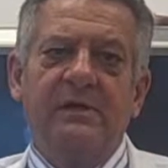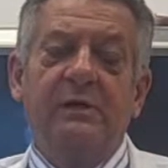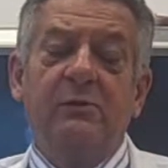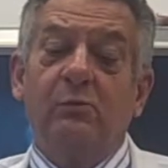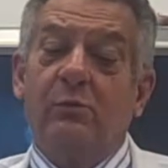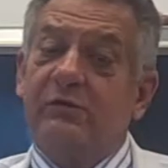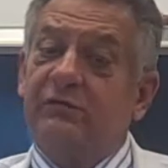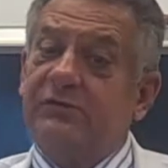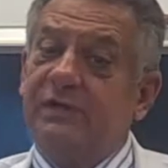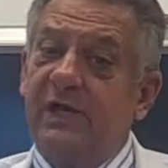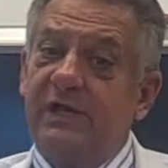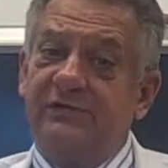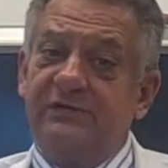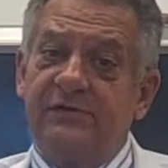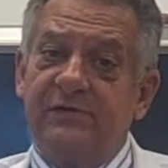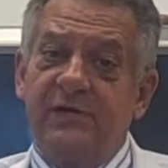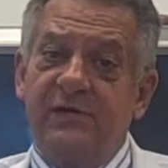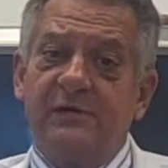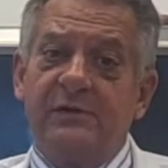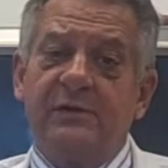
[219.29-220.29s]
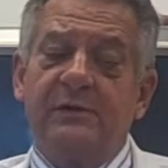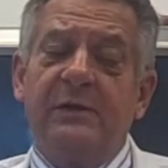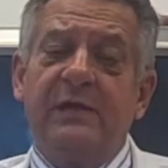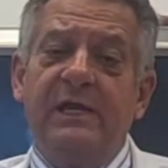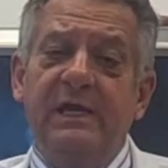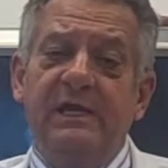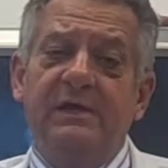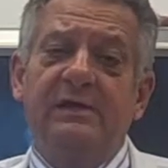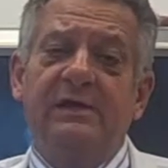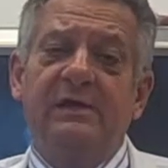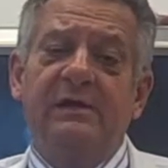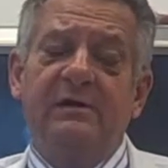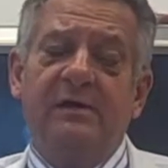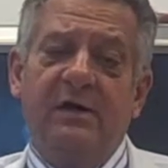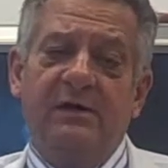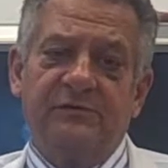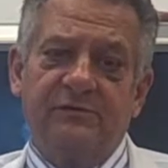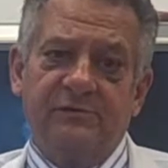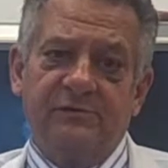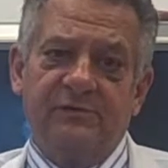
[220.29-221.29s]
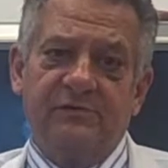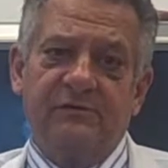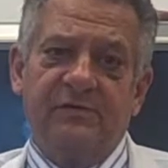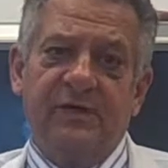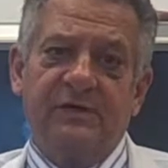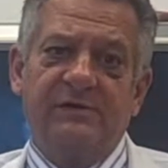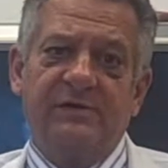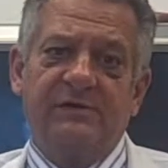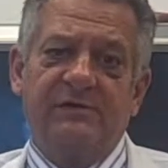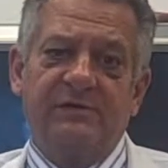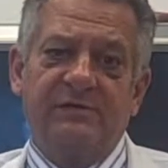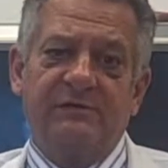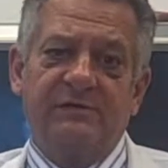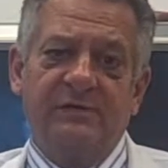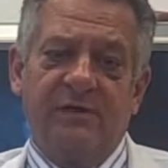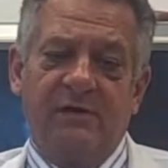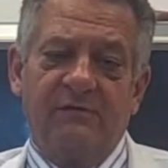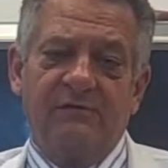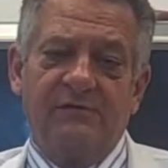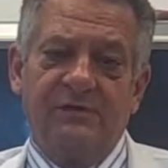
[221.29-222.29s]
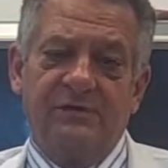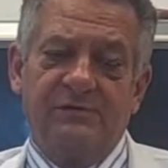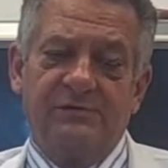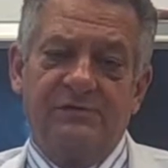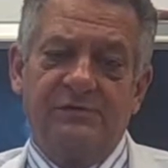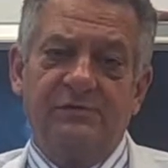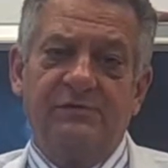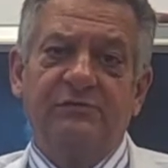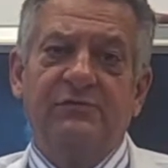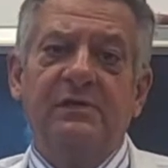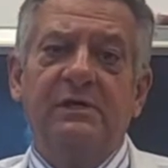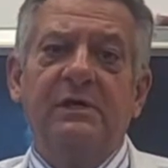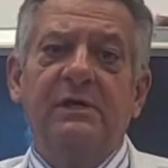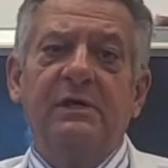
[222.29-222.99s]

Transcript: Worst case scenario, heat can cause those affected soft tissues